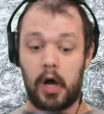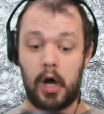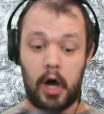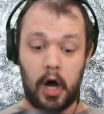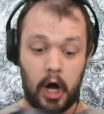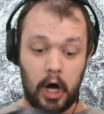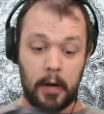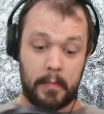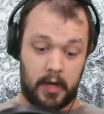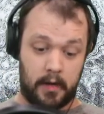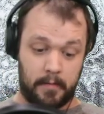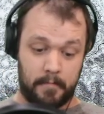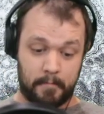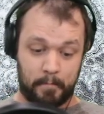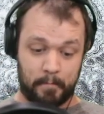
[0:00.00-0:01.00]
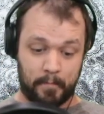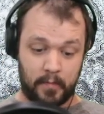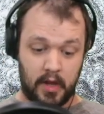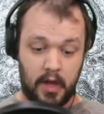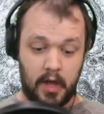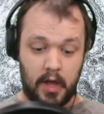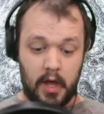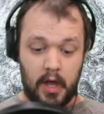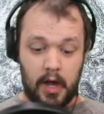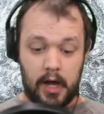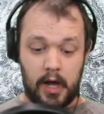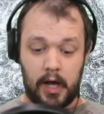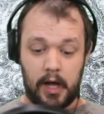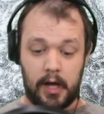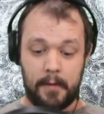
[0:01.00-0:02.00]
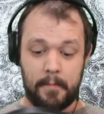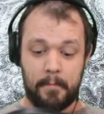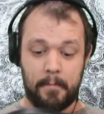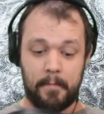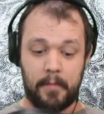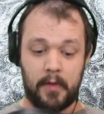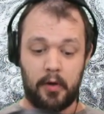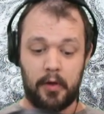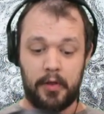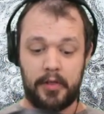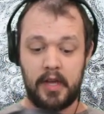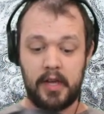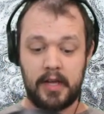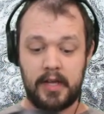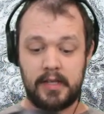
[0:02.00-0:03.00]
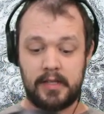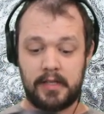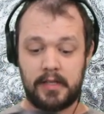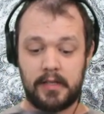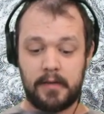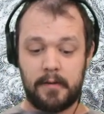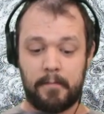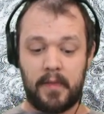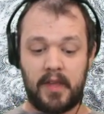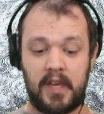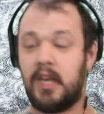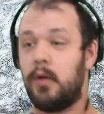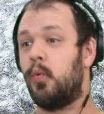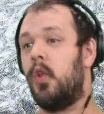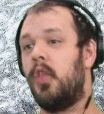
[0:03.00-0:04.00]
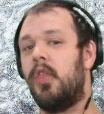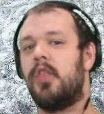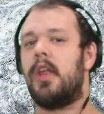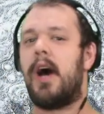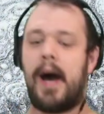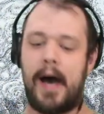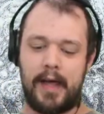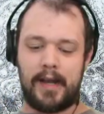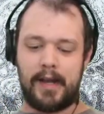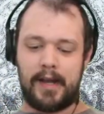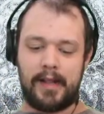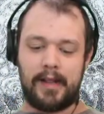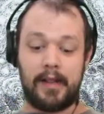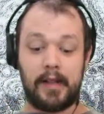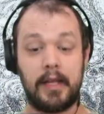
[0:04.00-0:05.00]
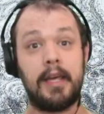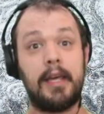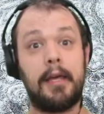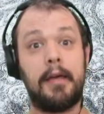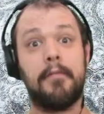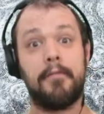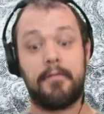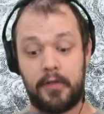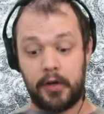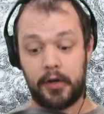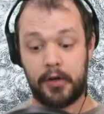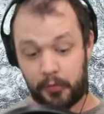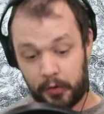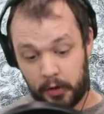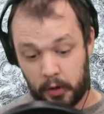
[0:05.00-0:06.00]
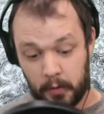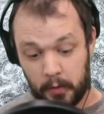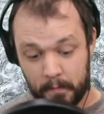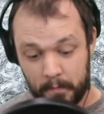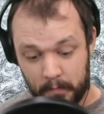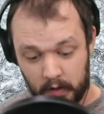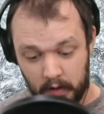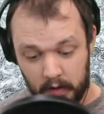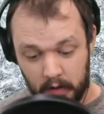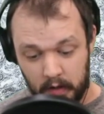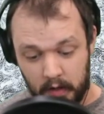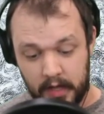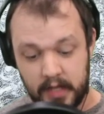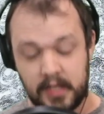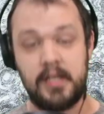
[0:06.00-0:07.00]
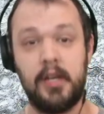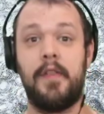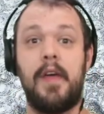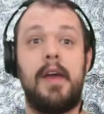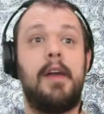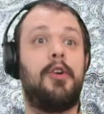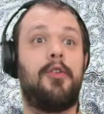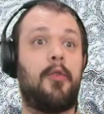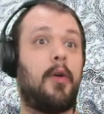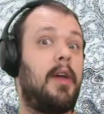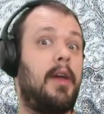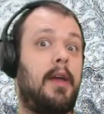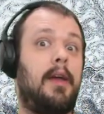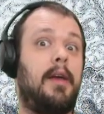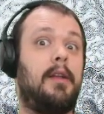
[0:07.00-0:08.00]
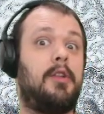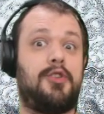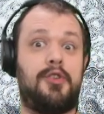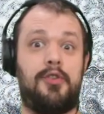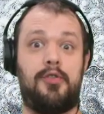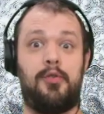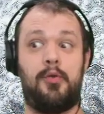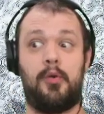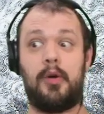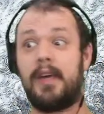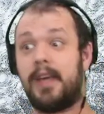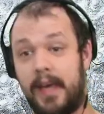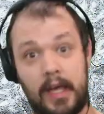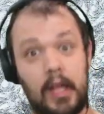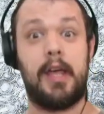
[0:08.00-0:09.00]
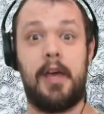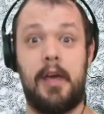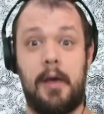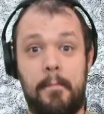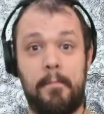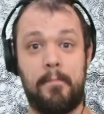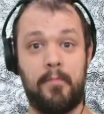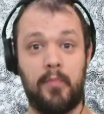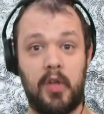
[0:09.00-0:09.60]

Harmon, the whole thing is he will not leave the group until they agree to kill him.